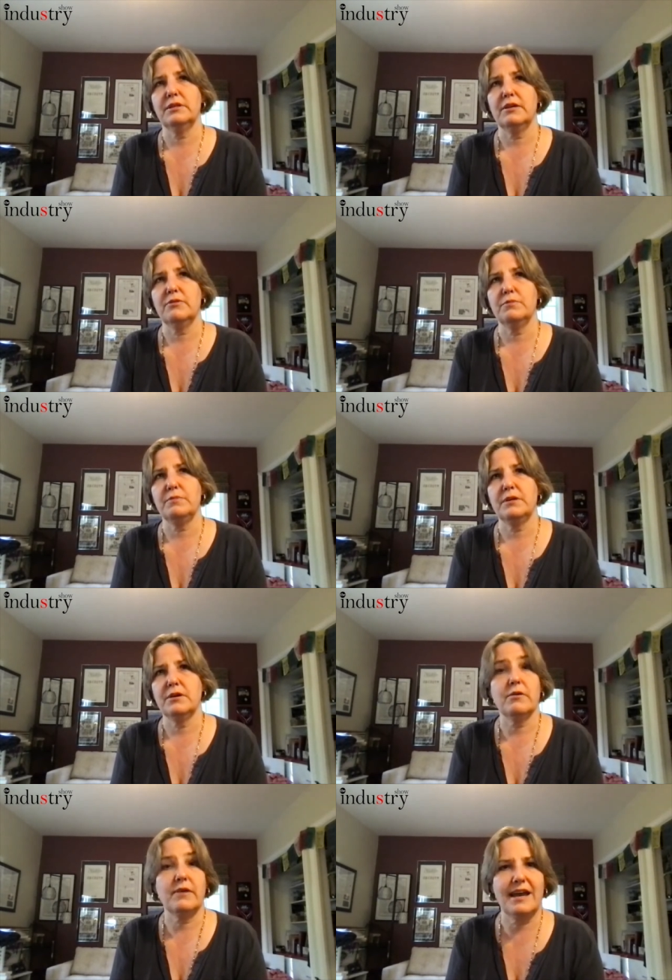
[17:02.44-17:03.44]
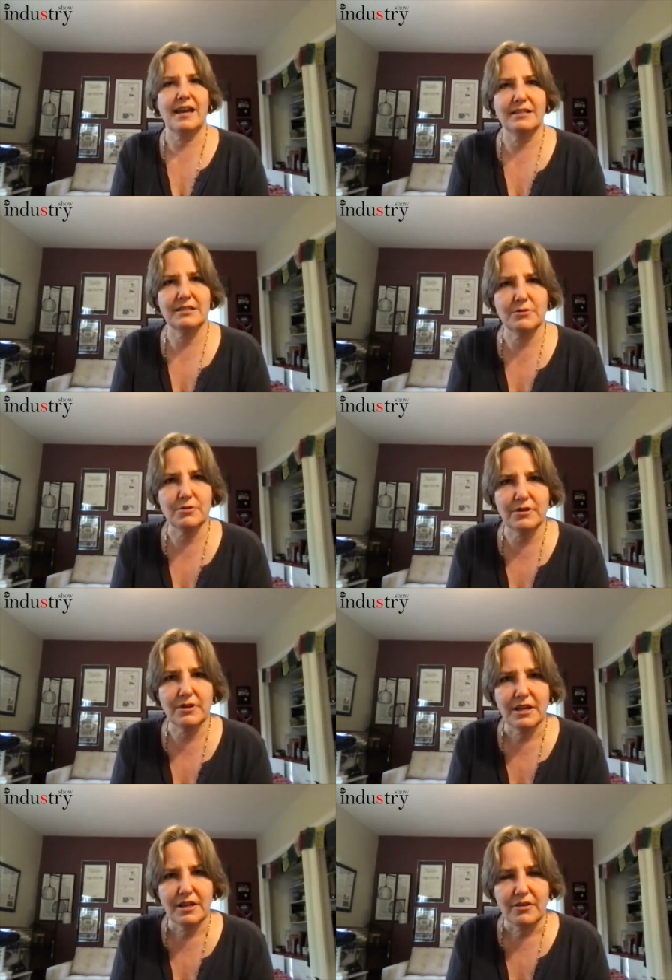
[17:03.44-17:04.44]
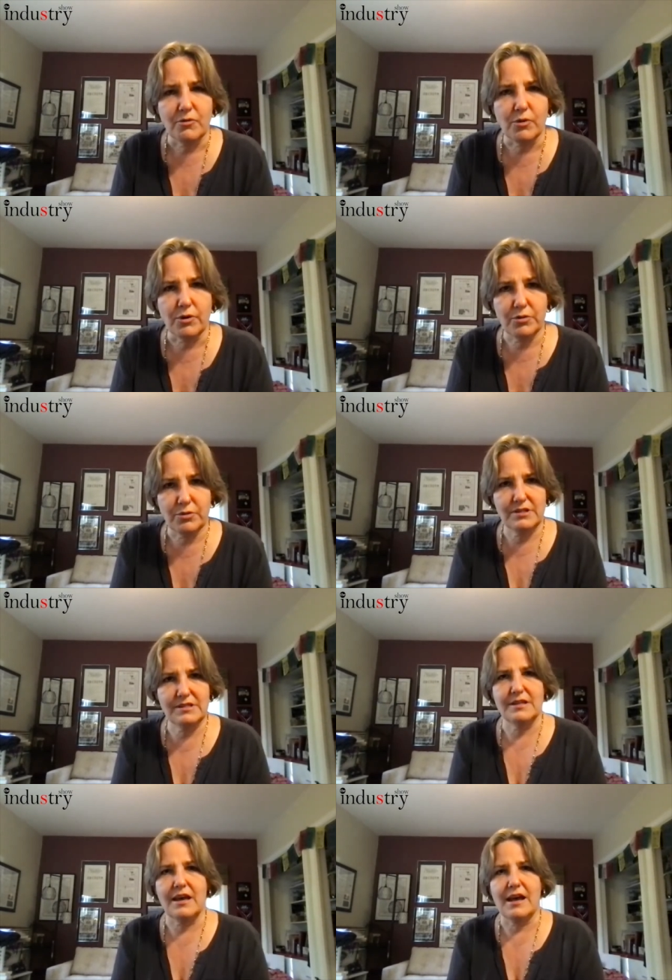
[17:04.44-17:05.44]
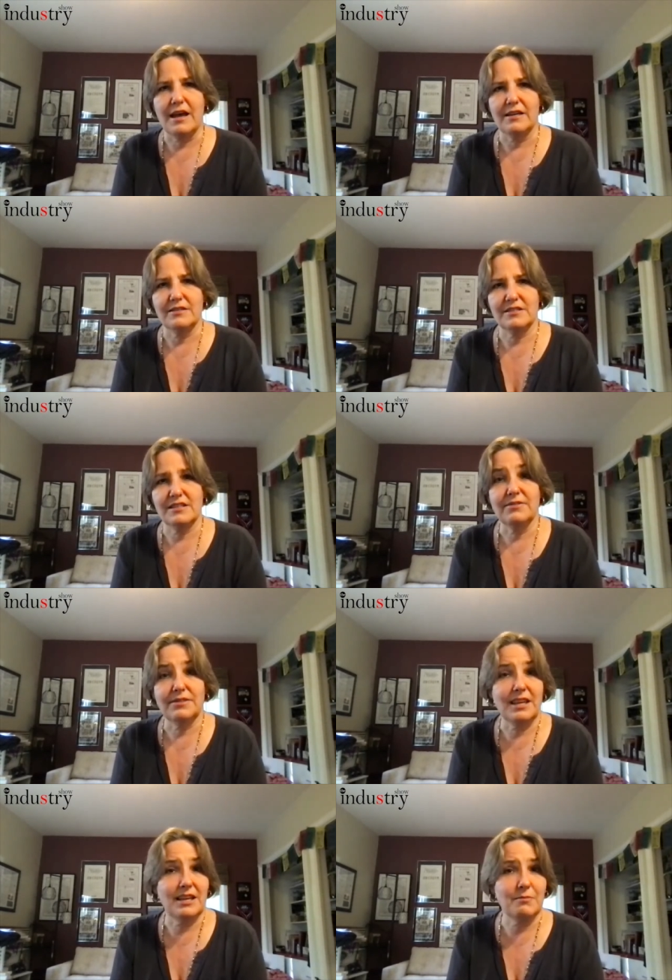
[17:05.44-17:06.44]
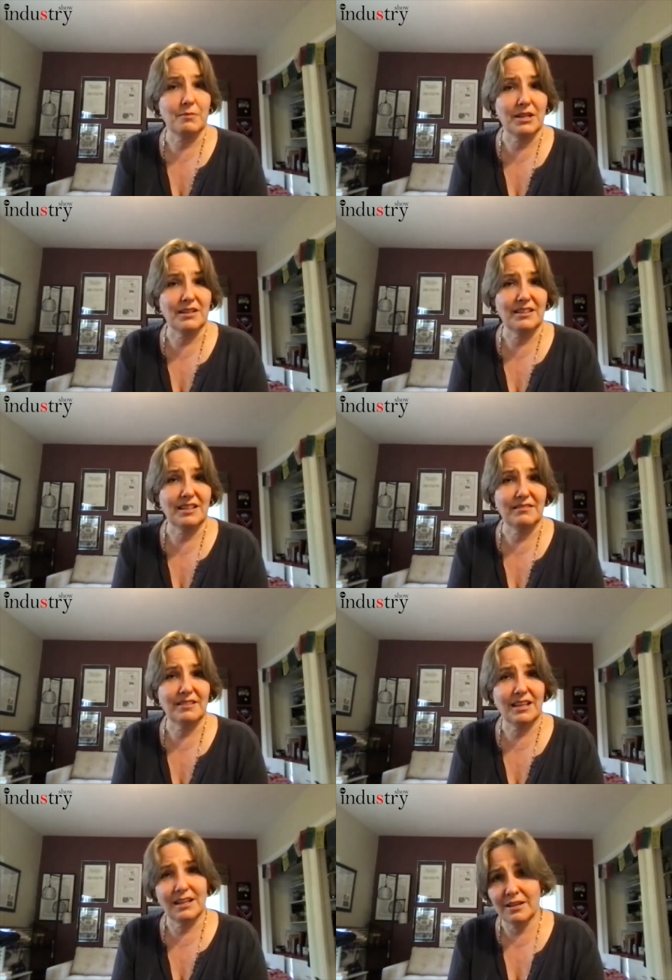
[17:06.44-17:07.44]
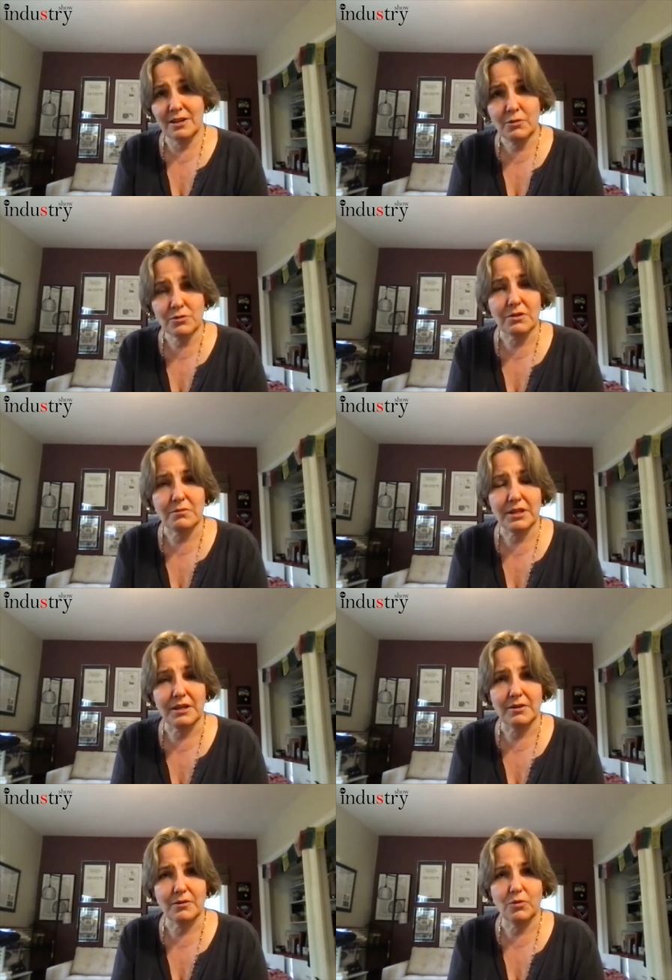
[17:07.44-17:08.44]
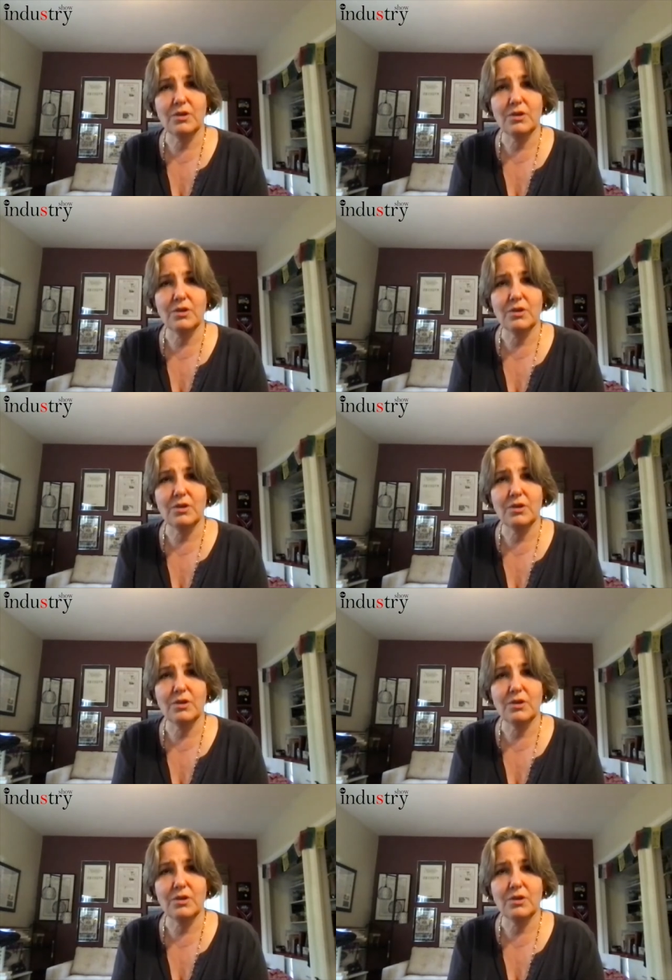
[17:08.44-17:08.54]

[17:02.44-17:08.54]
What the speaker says: they would be harangued or criticized if they admitted that they didn't know something. We